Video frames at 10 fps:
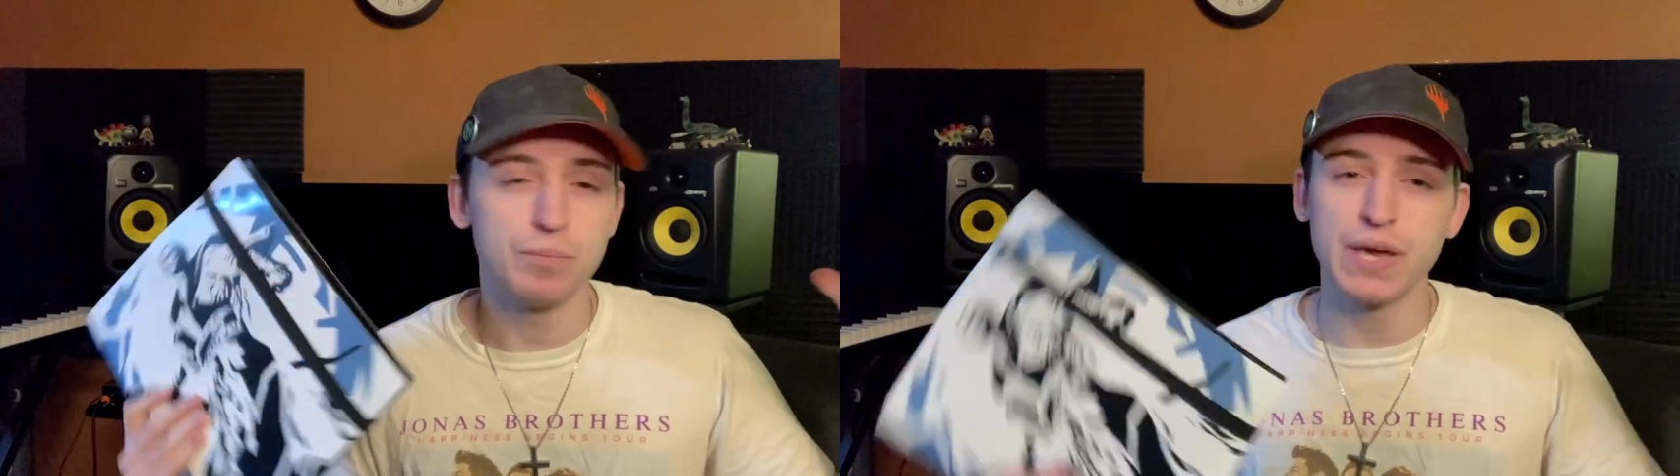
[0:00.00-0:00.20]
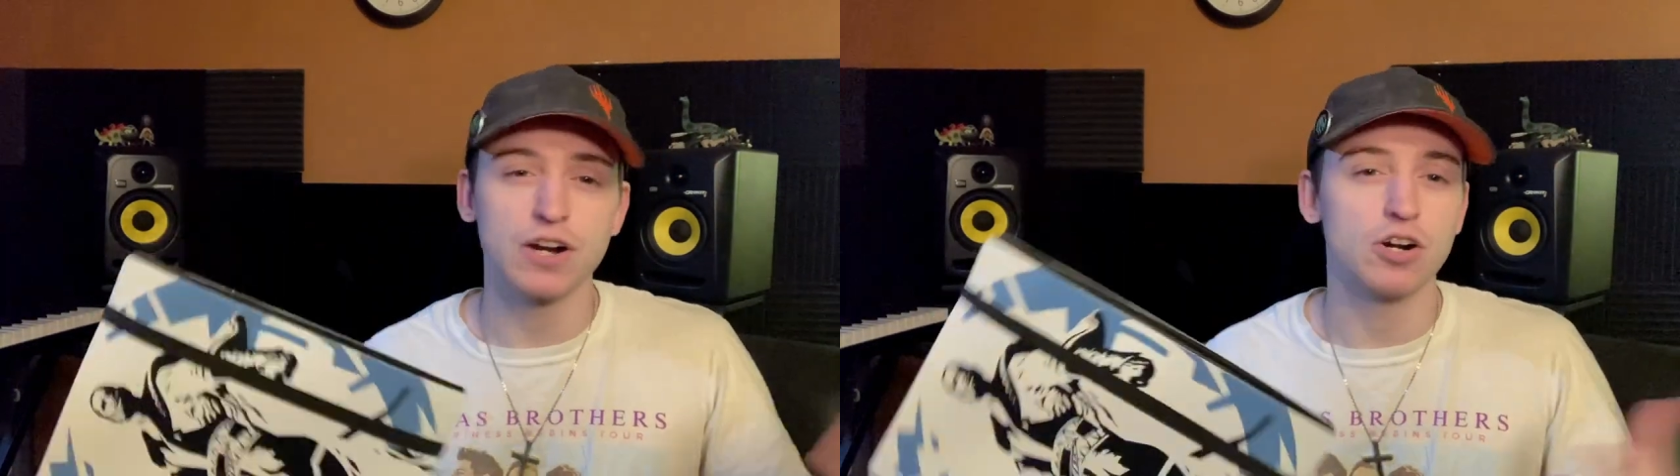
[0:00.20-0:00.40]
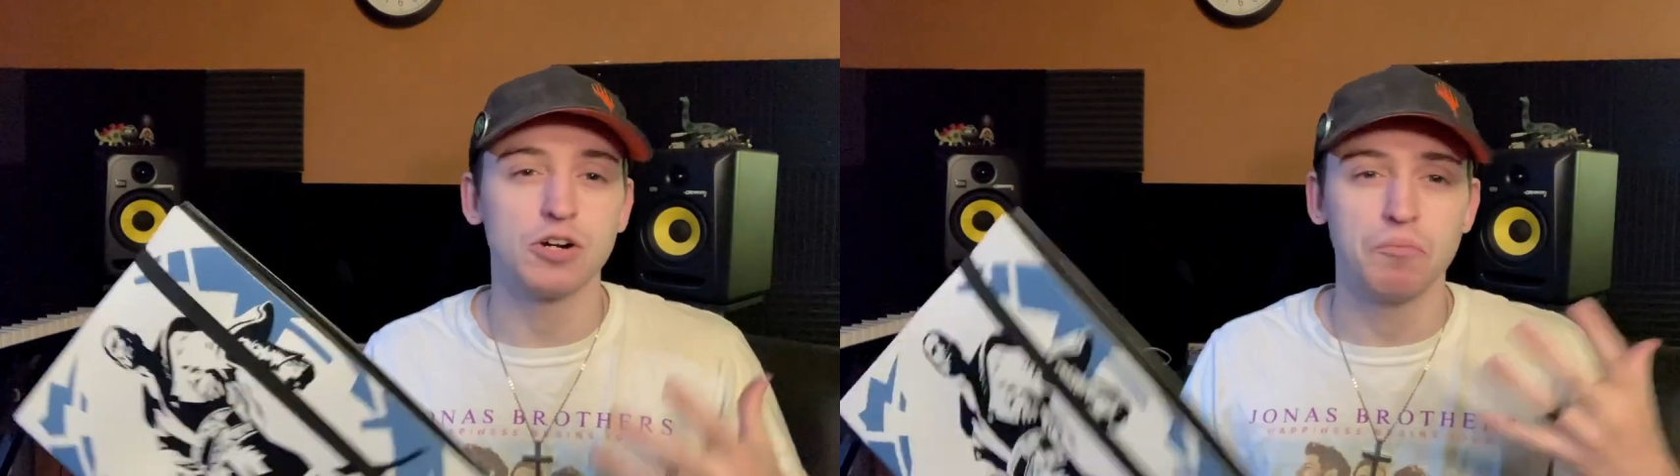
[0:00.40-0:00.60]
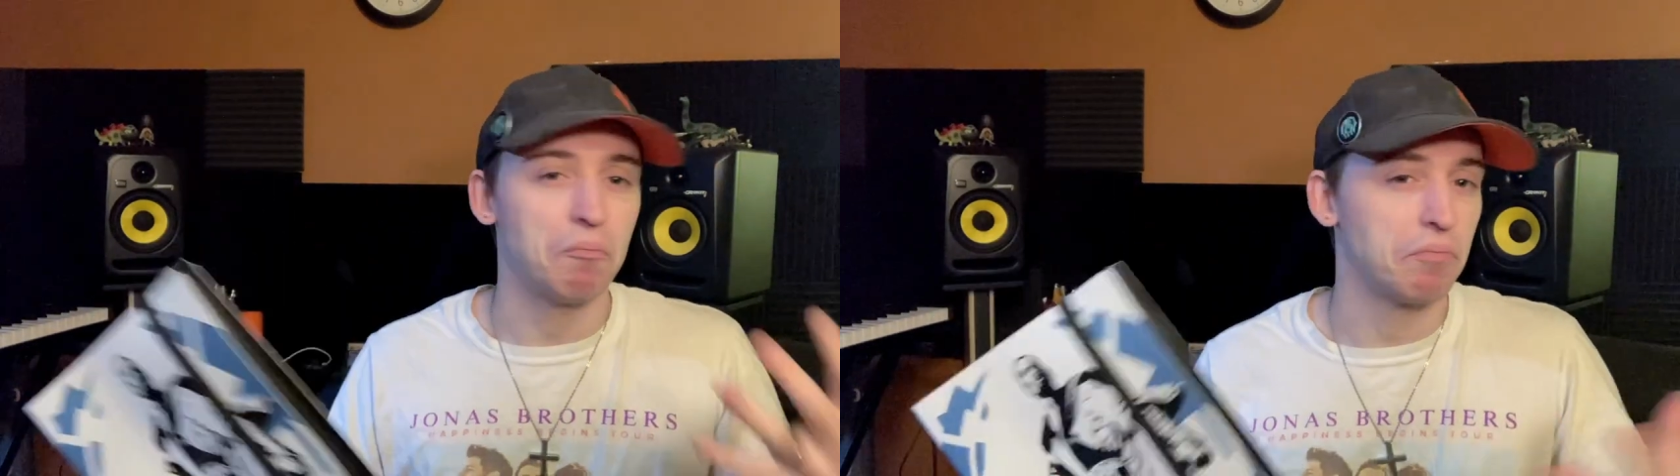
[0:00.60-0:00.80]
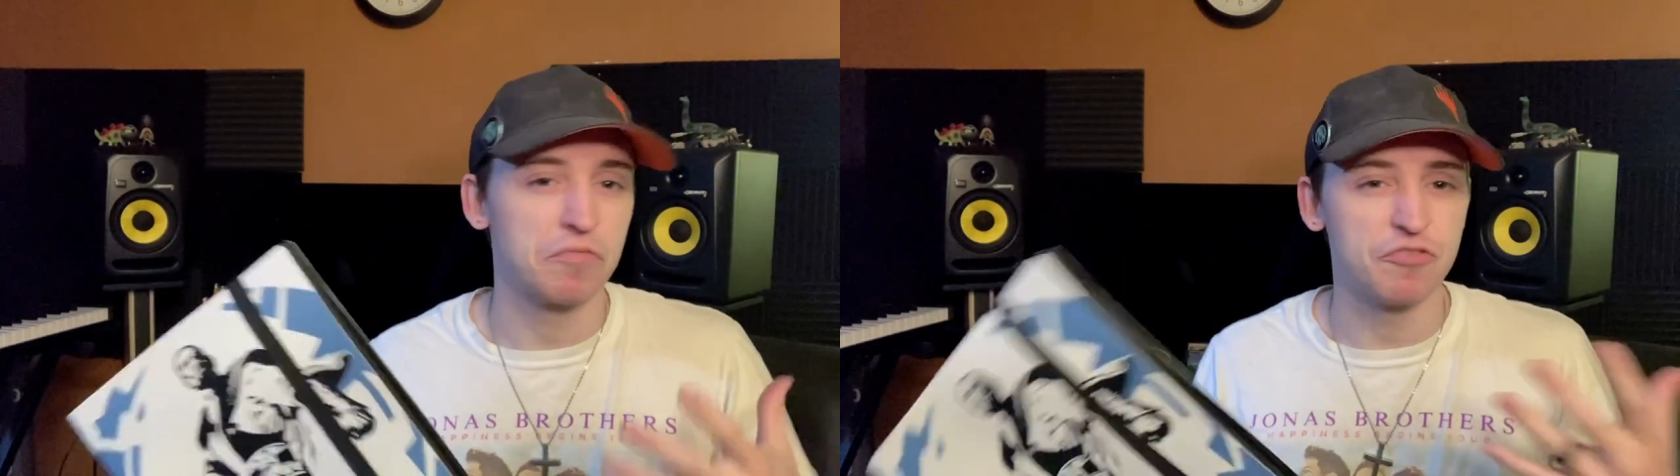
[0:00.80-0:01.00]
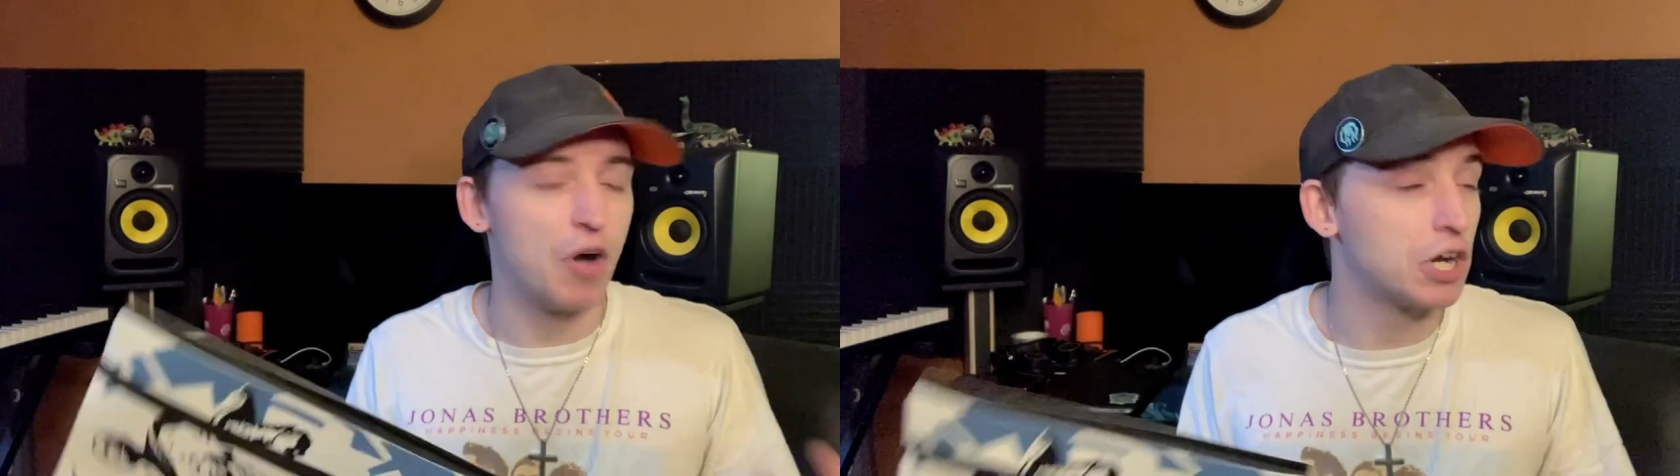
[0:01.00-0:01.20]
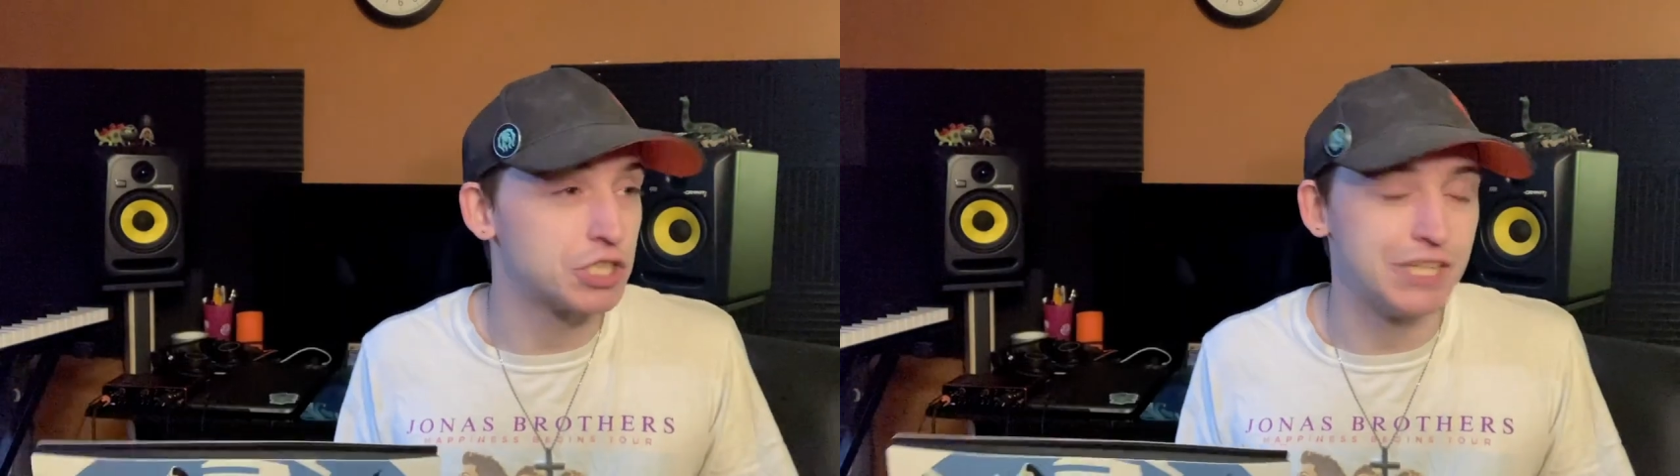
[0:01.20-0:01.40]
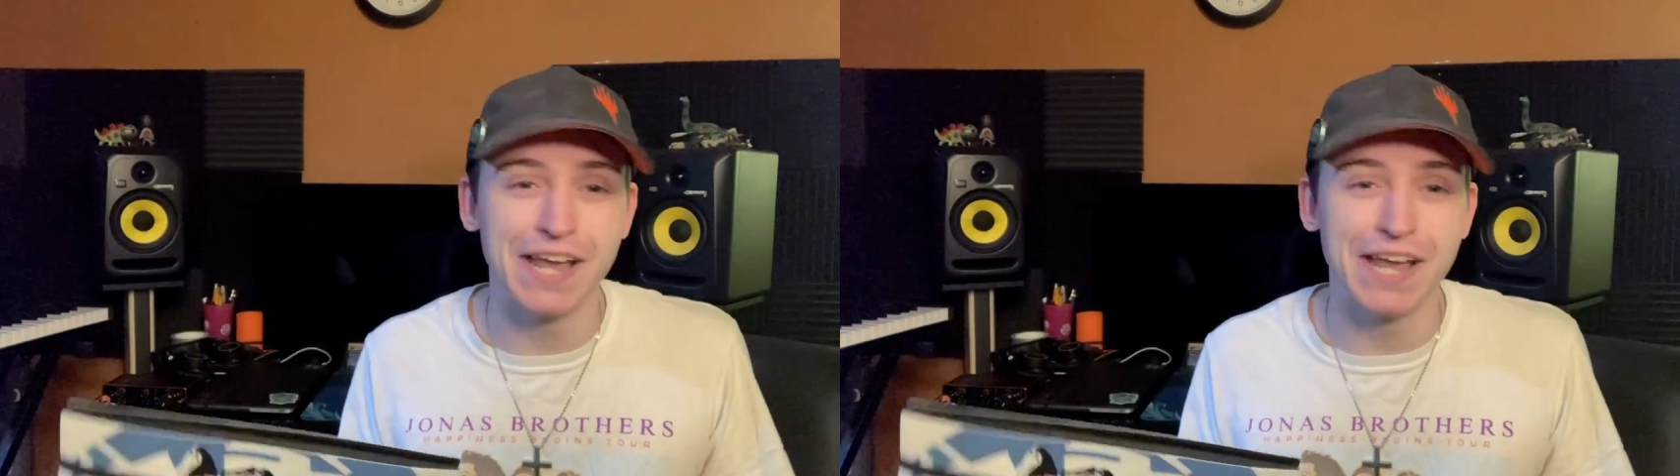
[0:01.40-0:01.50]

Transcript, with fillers: better function